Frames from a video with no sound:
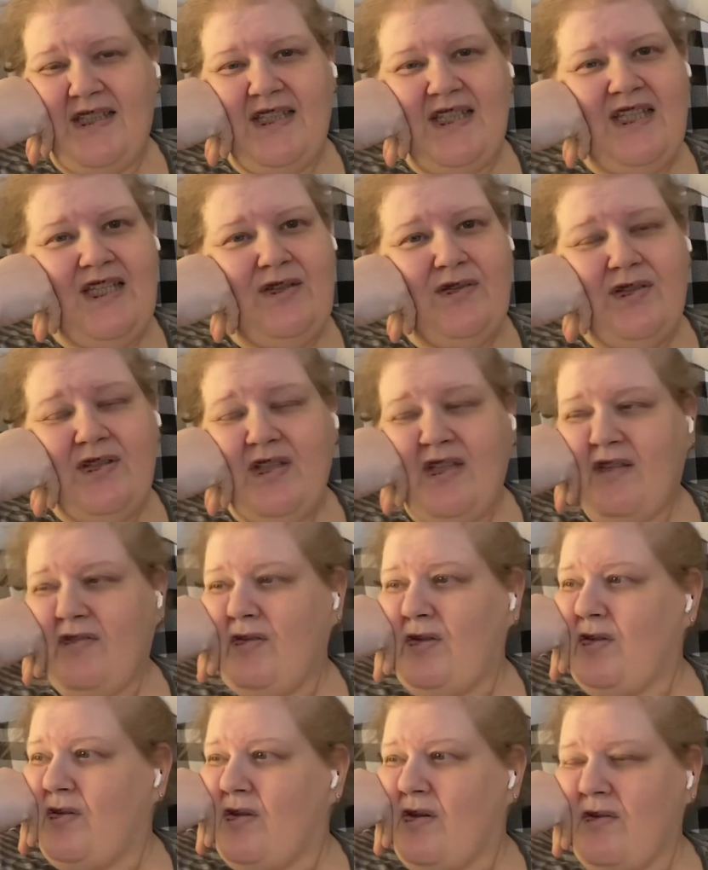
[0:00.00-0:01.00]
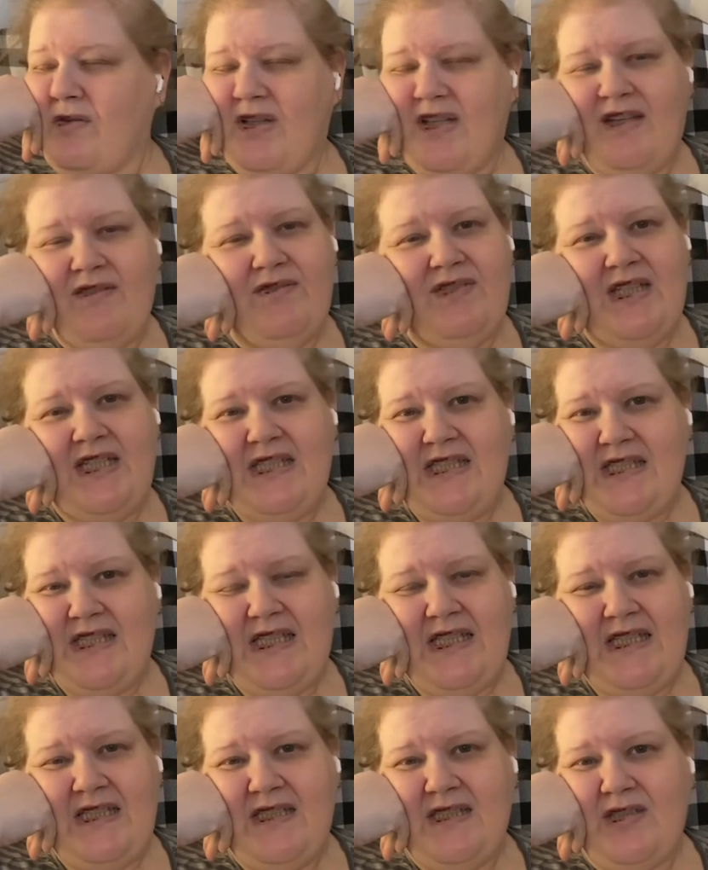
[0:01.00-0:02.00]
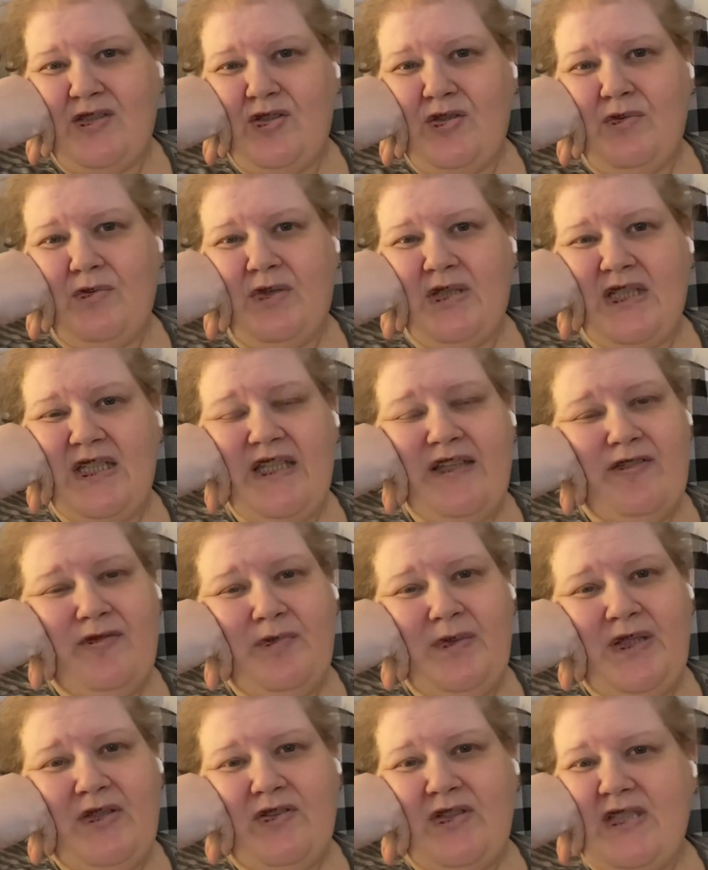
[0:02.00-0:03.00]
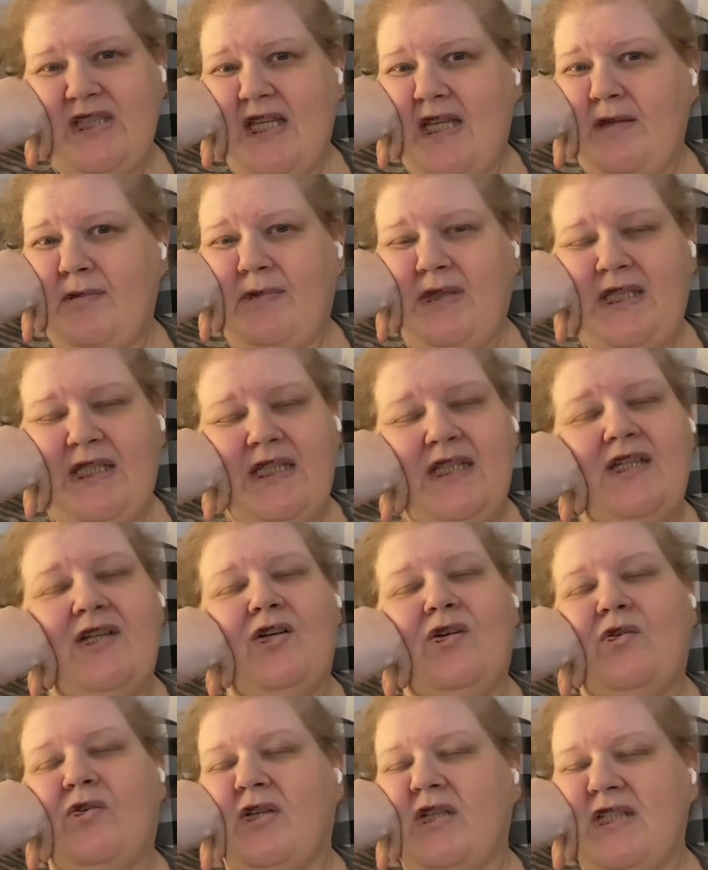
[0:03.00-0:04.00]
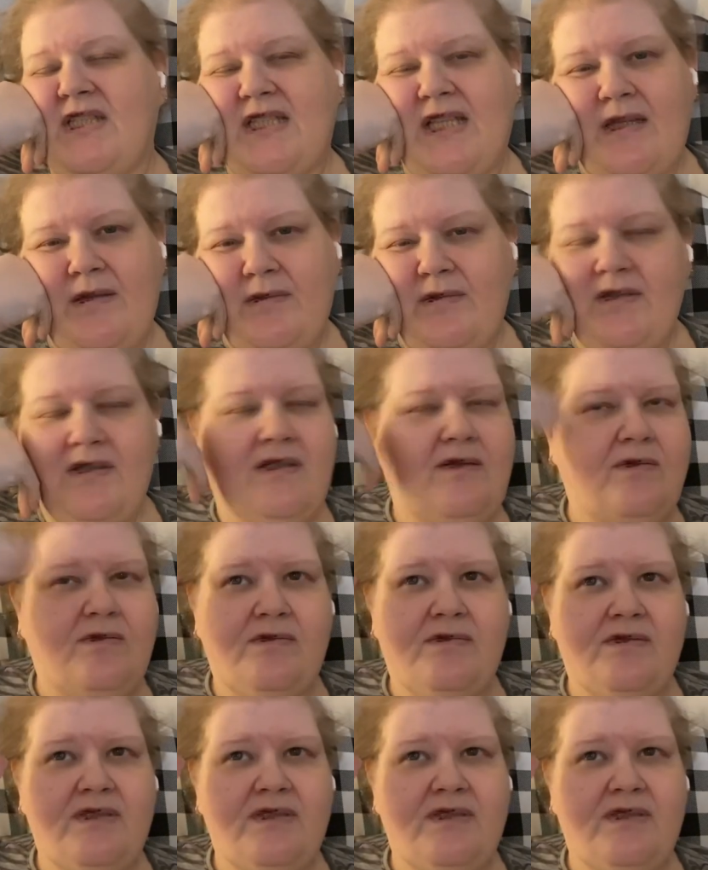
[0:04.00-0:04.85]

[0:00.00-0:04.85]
Even if you don't have nice things that you want to give me or send me or send, no,